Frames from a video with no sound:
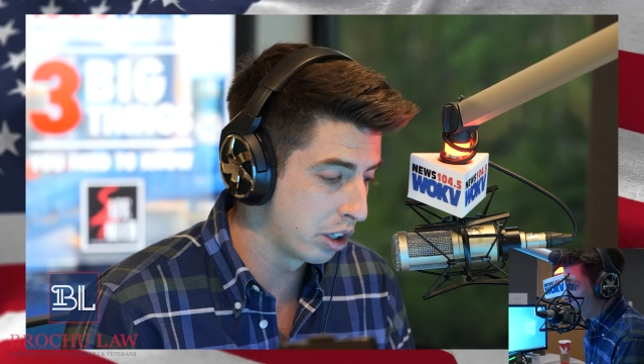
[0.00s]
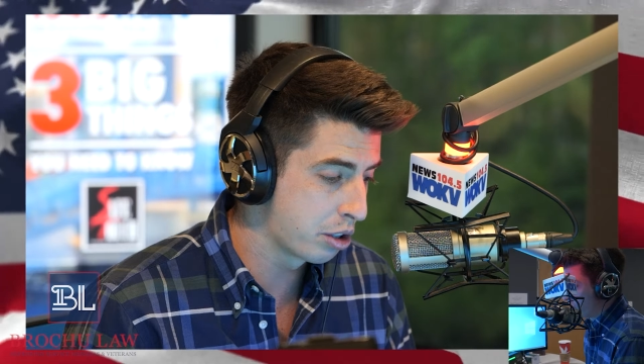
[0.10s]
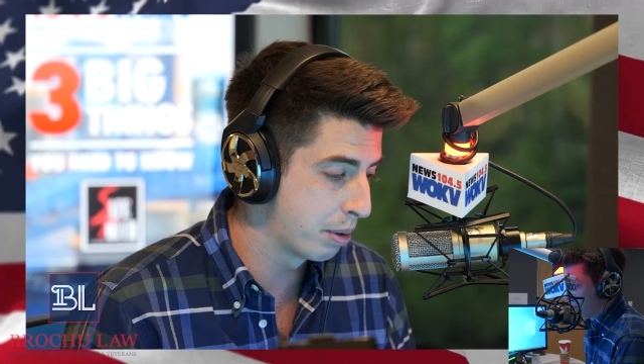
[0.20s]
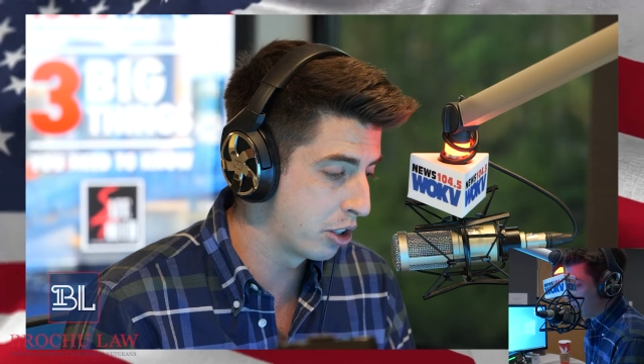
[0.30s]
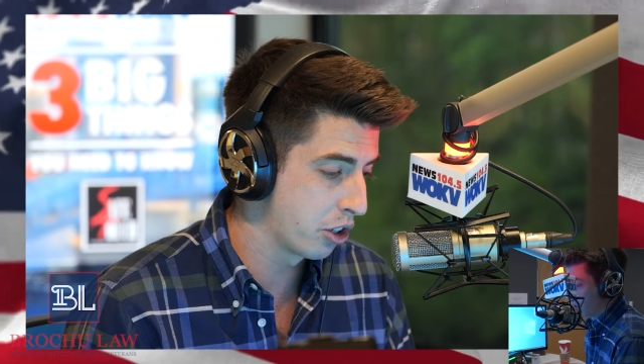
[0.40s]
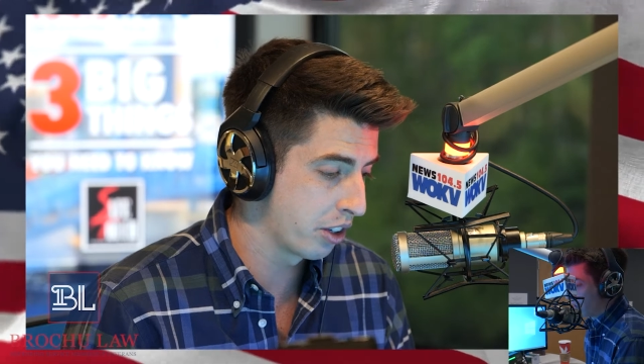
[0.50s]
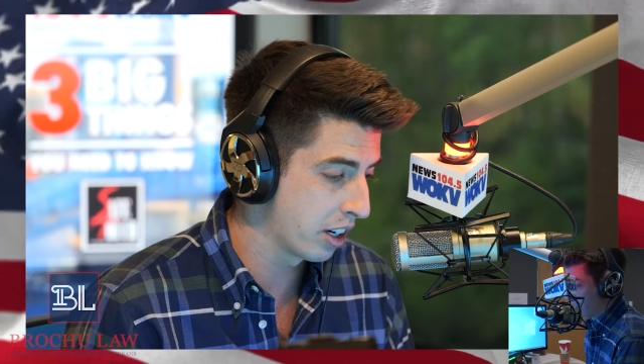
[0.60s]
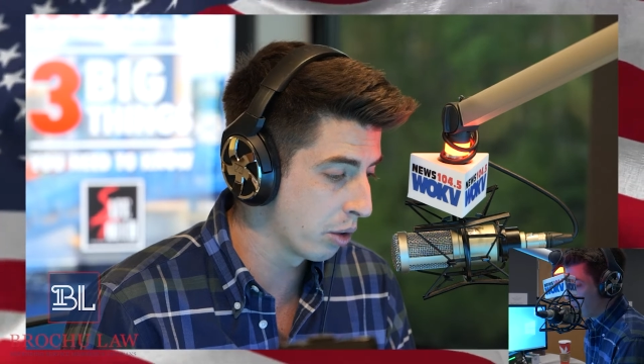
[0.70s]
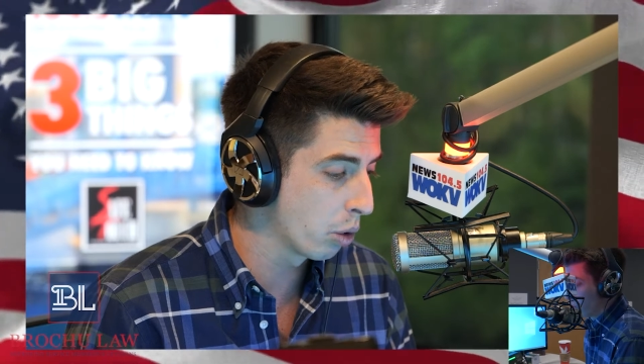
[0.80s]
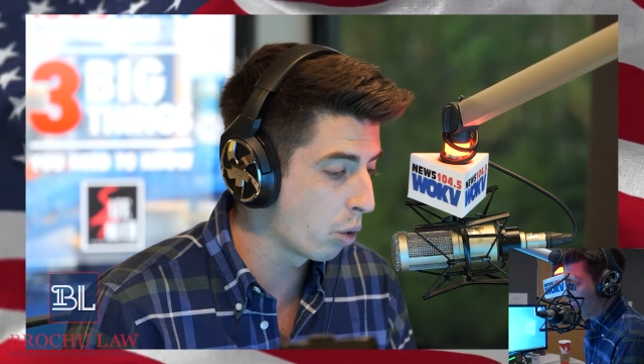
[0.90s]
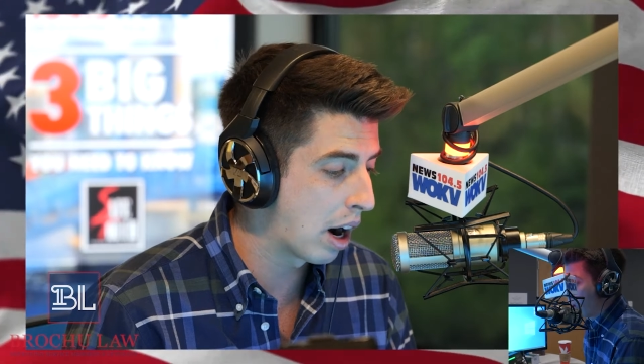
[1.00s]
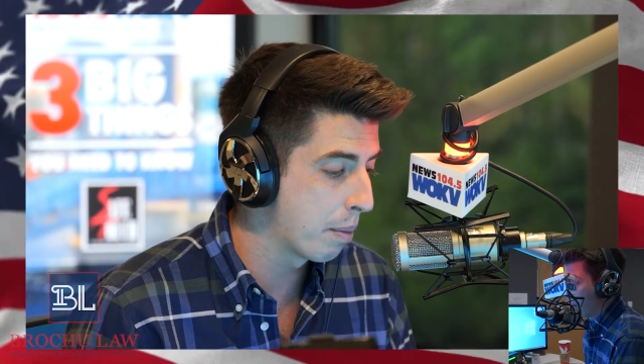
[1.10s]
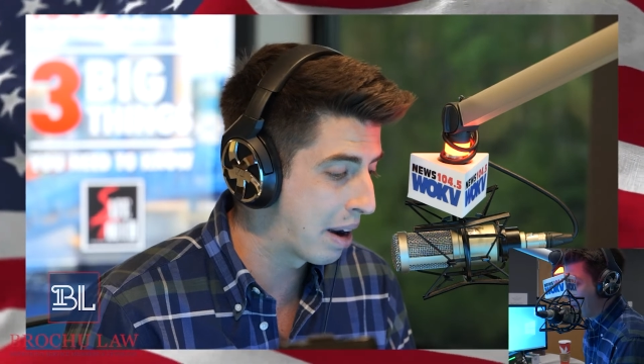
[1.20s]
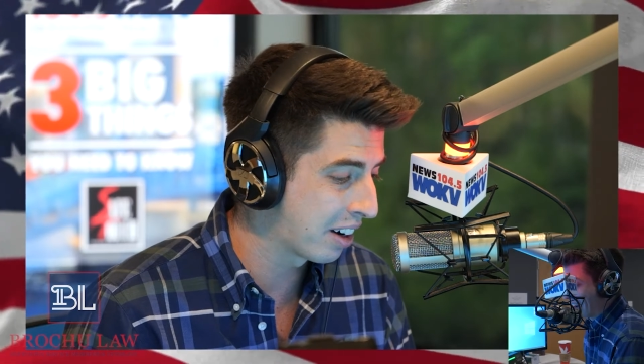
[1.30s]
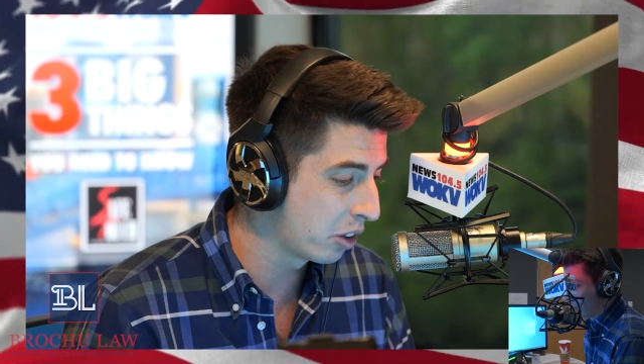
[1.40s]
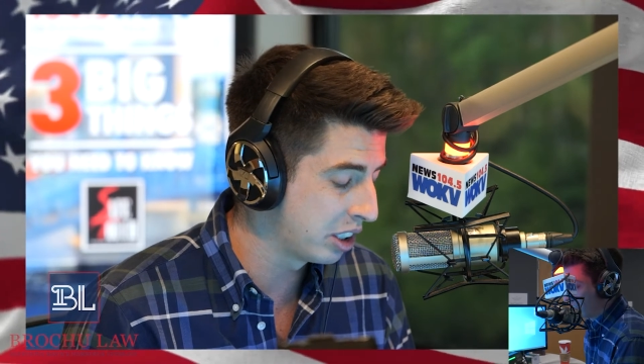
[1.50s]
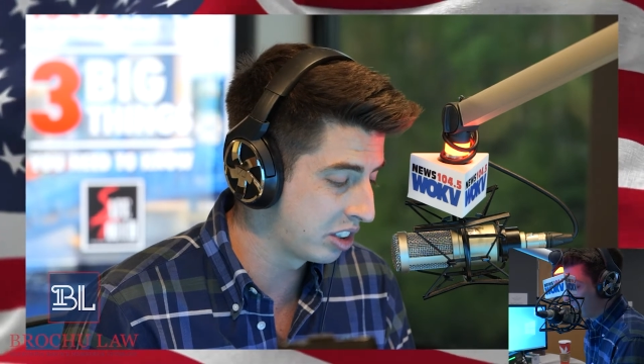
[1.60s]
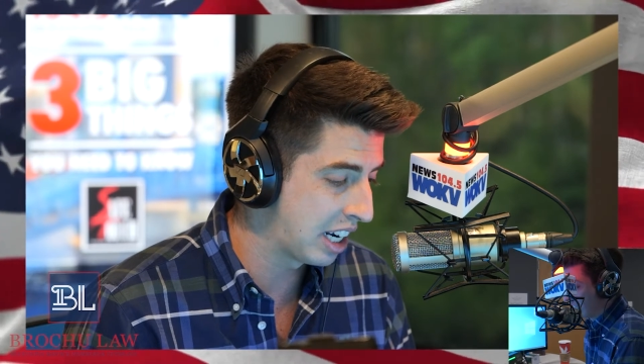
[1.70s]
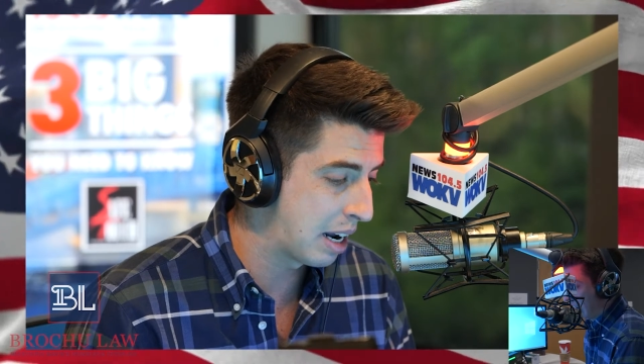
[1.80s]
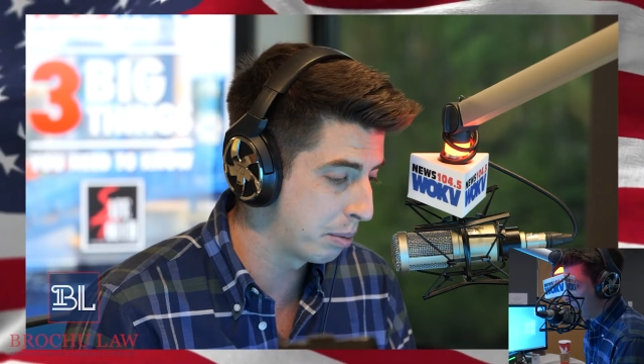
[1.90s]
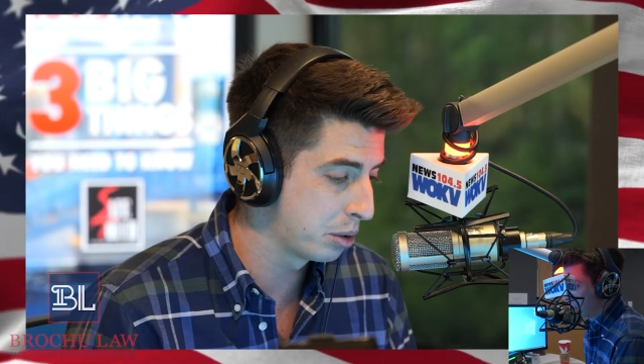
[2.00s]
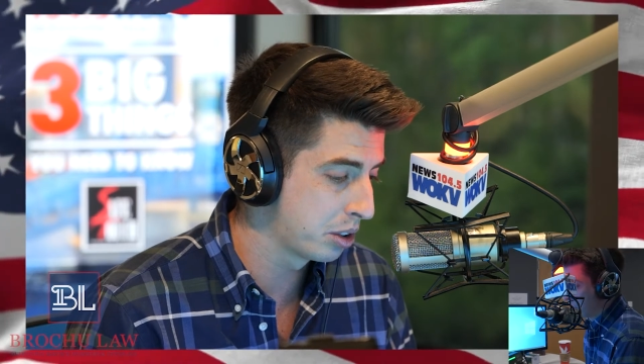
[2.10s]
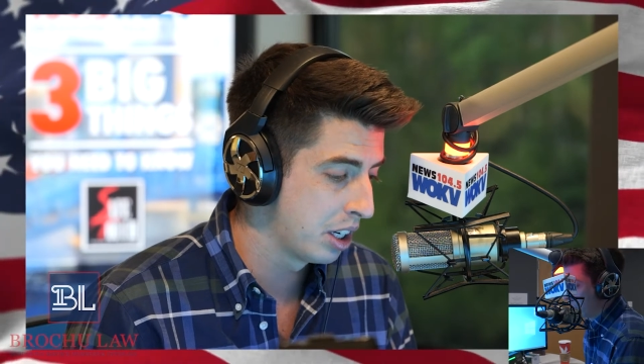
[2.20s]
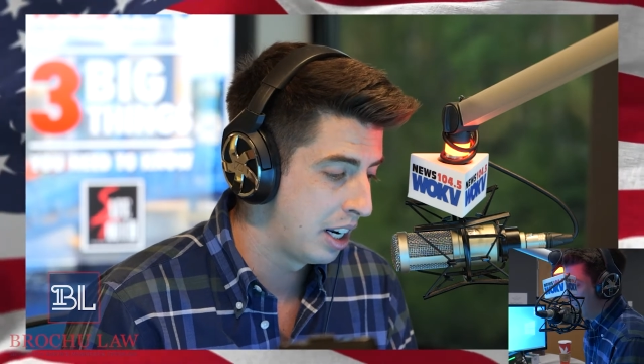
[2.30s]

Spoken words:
exposure. They're going to require medical exams